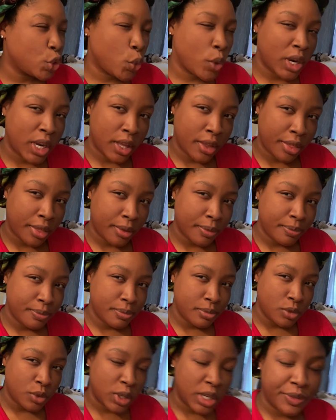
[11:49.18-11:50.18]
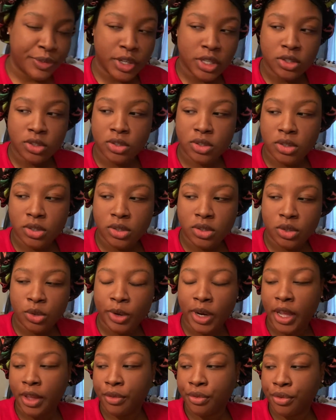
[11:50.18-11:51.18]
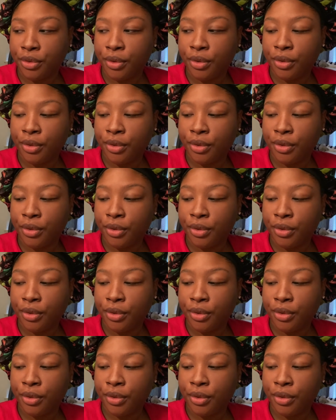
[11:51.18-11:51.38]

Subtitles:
20th, 21st, 20th. It